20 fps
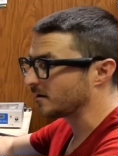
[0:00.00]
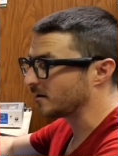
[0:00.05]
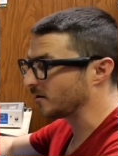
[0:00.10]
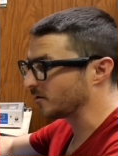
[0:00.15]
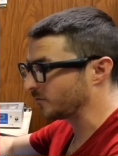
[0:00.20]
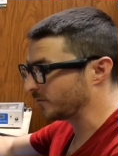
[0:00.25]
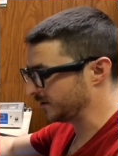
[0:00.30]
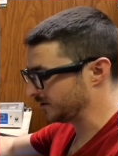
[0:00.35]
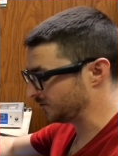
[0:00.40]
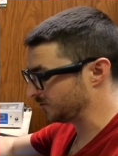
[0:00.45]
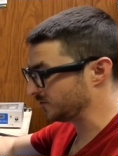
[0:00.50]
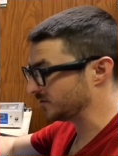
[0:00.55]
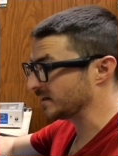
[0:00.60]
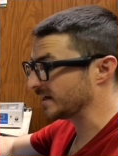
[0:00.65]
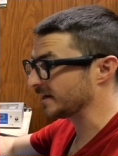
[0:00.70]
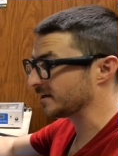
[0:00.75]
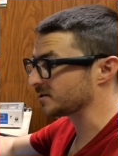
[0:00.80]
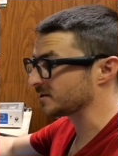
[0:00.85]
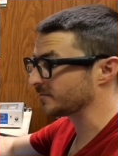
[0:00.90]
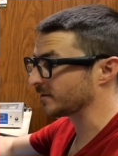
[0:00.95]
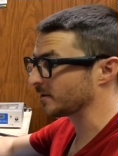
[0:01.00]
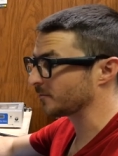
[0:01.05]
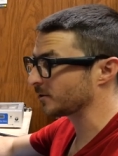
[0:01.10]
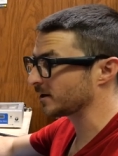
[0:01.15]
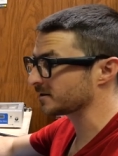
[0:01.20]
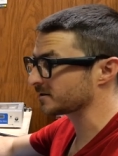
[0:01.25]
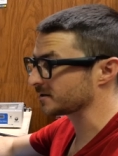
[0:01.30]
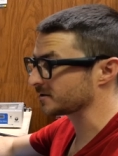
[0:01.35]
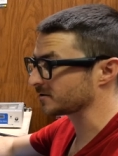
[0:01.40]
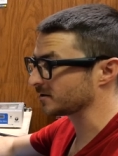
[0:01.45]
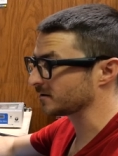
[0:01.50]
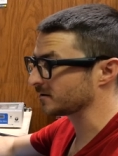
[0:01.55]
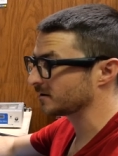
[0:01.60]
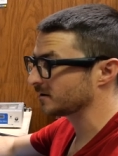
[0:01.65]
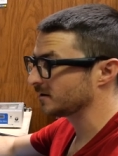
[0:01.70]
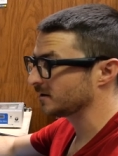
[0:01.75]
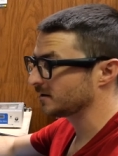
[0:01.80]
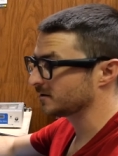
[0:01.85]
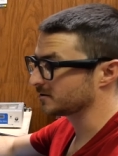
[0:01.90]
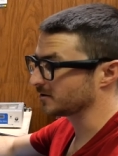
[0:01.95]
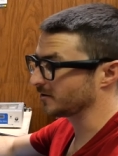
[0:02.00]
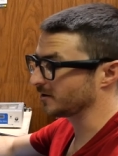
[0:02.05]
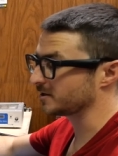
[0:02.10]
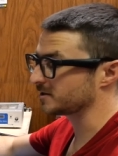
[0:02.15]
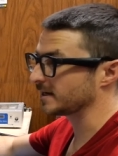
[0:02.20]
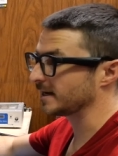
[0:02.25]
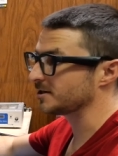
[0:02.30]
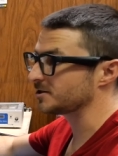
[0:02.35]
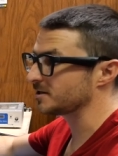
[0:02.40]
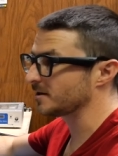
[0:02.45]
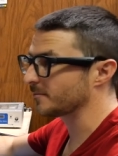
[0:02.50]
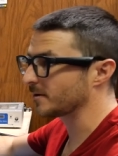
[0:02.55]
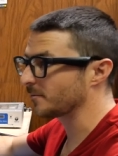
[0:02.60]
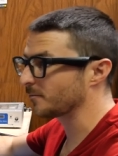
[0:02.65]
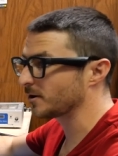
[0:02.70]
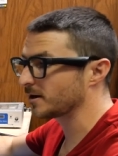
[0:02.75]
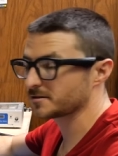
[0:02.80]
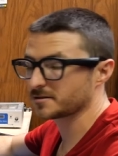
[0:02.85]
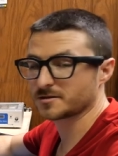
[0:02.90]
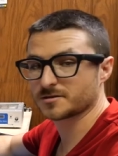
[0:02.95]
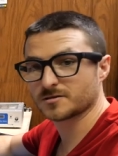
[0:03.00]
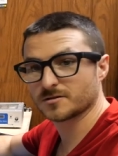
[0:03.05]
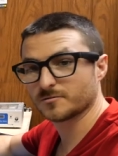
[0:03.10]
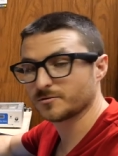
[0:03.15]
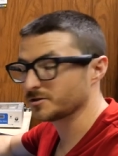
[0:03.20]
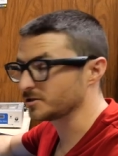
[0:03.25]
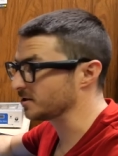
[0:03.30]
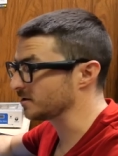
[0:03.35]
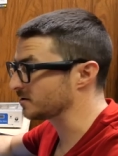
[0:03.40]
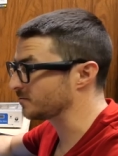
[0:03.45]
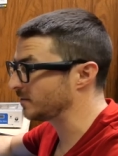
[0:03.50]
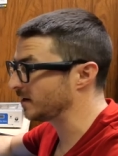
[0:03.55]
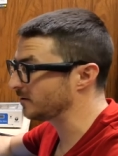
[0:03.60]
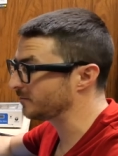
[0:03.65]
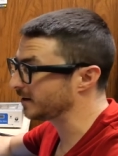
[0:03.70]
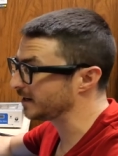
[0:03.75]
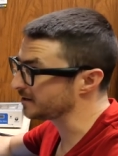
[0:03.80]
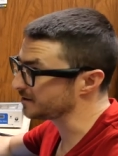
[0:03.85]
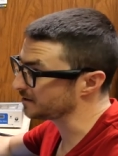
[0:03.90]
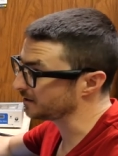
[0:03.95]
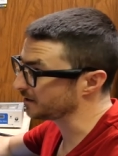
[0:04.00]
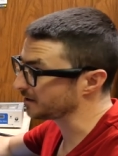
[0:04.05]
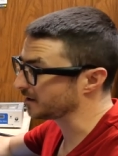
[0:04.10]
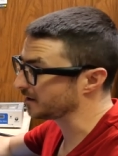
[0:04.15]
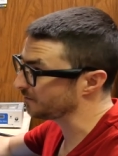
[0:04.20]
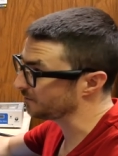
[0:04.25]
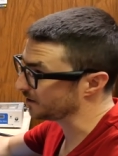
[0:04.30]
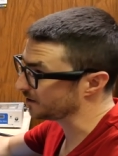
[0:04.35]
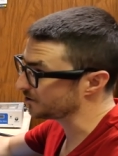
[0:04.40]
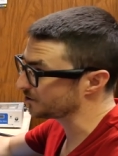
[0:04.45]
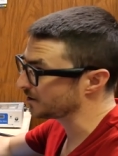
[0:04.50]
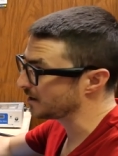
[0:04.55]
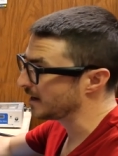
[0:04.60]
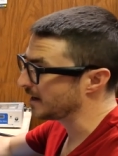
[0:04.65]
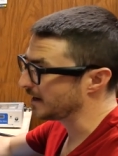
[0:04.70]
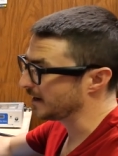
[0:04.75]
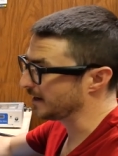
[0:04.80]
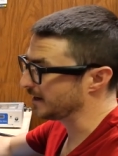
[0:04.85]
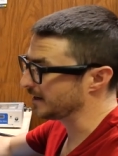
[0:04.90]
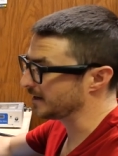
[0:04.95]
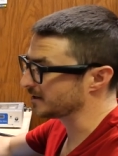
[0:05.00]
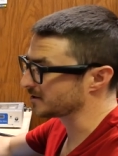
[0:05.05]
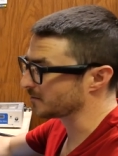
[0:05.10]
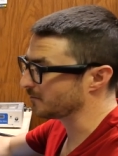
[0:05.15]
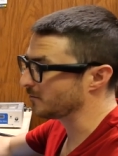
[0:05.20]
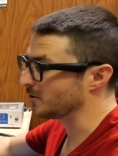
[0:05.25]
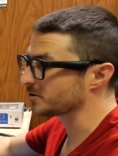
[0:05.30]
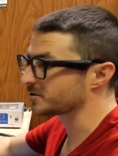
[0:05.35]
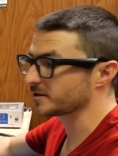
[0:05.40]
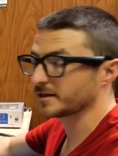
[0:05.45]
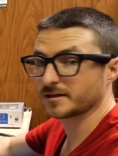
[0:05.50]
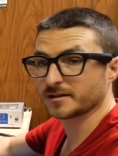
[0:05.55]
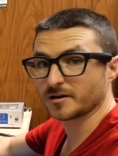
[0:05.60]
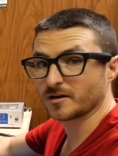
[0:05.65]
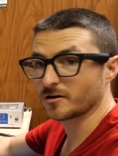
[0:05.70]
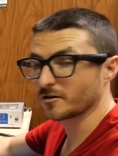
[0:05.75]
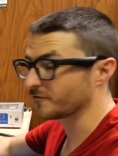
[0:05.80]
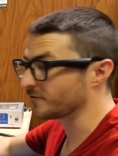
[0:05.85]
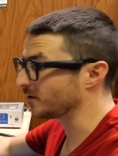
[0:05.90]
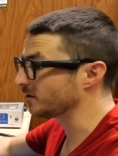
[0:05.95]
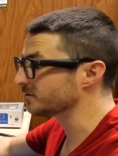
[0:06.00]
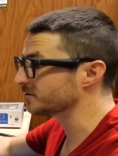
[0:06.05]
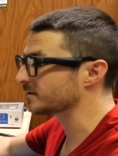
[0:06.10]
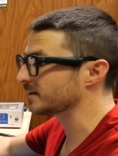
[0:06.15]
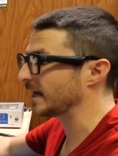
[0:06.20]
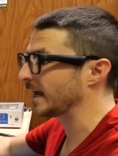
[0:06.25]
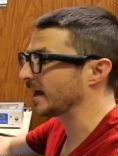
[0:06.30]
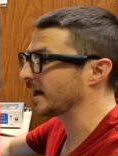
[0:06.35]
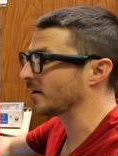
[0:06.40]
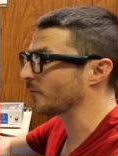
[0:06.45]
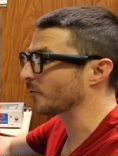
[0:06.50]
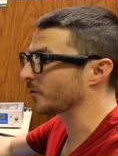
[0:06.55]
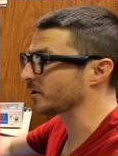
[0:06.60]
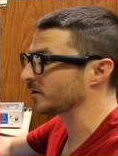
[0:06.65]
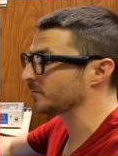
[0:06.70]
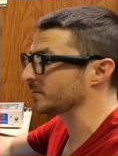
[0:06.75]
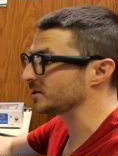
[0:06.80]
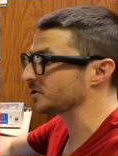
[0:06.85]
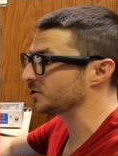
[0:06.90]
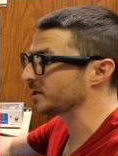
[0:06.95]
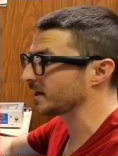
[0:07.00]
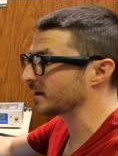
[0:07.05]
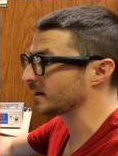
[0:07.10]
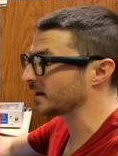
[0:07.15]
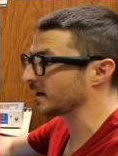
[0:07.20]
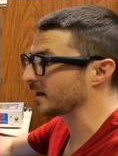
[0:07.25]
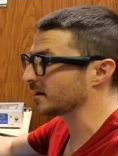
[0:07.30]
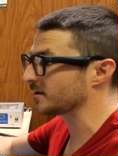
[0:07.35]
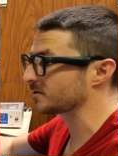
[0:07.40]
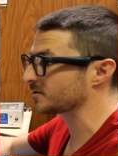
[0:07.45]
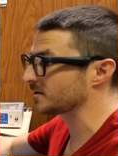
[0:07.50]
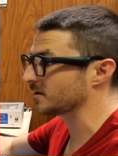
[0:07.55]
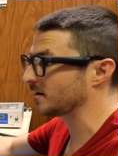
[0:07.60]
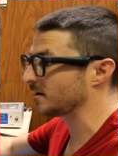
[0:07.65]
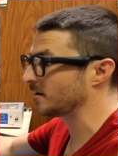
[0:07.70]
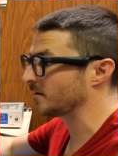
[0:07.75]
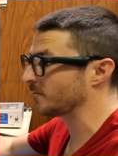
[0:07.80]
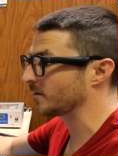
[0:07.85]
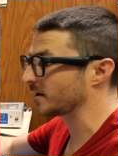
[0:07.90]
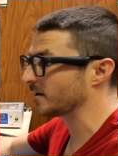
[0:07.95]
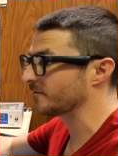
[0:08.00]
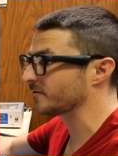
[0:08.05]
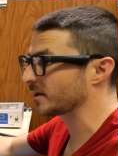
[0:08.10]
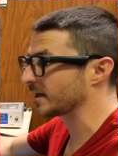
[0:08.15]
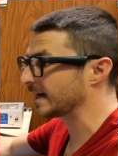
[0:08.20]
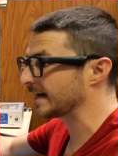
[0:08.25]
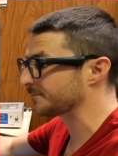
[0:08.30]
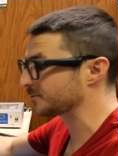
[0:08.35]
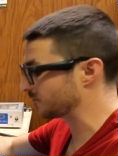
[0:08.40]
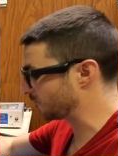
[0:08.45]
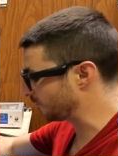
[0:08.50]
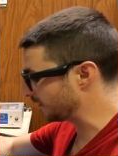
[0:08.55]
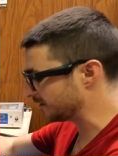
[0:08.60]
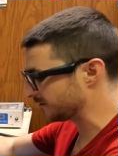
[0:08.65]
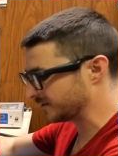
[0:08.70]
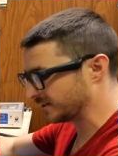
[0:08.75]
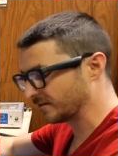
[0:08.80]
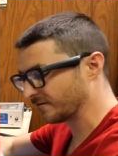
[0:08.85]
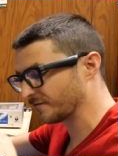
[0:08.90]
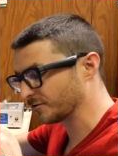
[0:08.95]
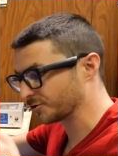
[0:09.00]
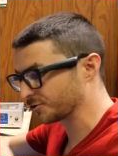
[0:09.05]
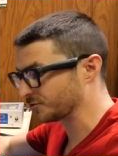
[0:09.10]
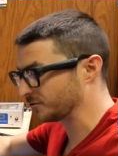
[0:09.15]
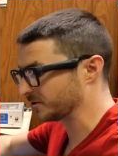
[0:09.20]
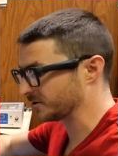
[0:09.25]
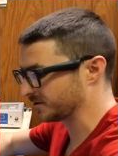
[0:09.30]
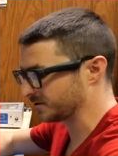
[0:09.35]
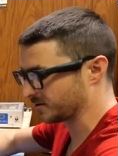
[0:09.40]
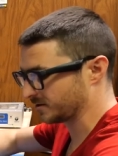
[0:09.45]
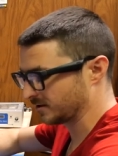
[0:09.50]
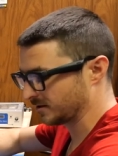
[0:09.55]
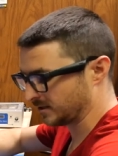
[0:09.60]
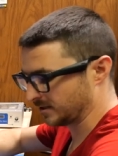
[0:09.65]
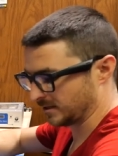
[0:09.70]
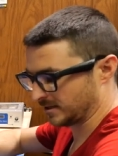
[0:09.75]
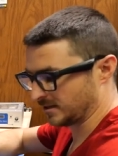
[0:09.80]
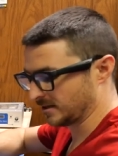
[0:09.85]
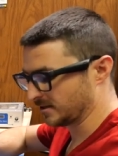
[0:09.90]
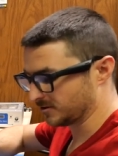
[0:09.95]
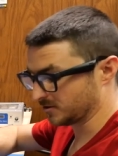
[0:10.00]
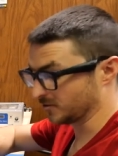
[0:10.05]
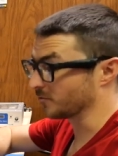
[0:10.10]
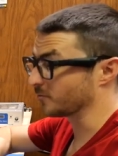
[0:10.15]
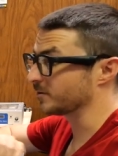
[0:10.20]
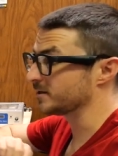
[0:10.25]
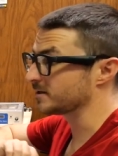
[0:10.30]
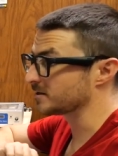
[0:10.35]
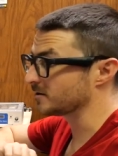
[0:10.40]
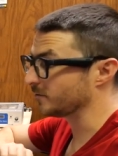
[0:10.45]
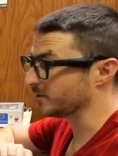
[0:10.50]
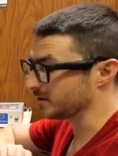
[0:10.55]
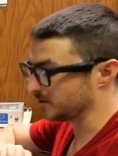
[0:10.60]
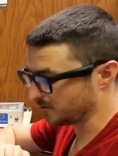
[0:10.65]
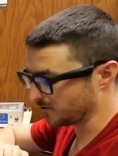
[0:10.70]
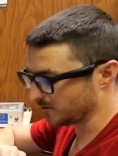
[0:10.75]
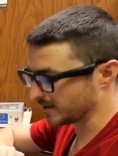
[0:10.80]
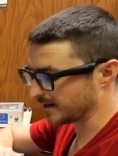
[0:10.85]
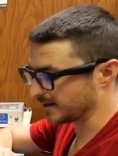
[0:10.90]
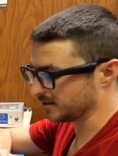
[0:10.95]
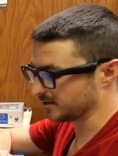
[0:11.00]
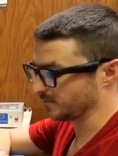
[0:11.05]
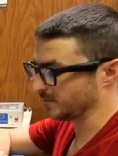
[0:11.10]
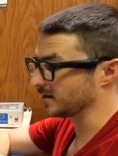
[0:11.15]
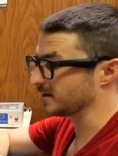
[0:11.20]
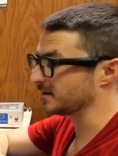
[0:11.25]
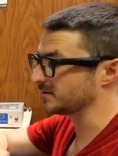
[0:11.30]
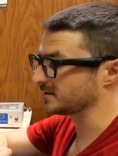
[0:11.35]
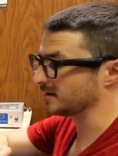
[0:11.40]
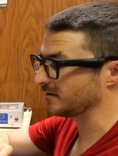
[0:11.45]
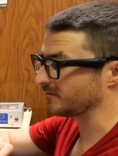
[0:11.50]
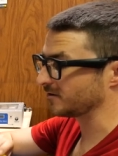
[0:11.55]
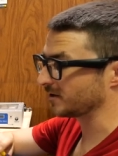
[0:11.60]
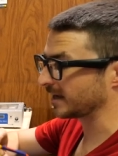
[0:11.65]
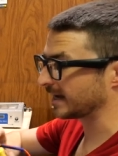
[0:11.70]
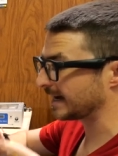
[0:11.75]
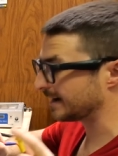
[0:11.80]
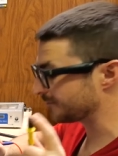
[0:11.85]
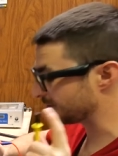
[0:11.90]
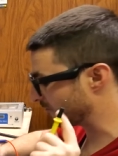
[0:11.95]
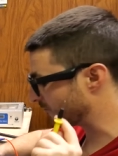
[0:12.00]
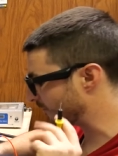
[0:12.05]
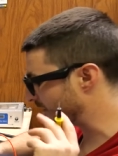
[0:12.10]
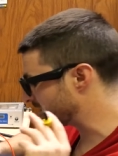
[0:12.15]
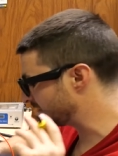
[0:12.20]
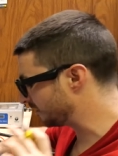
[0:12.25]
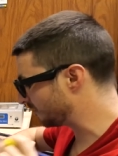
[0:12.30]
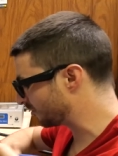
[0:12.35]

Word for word: all the way to the HDMI processor. So this HDMI processor, which is made by Silicon Image, is most likely our fault, and we're going to be checking some of the caps around it for shorts. So the reason we do that is because if the caps around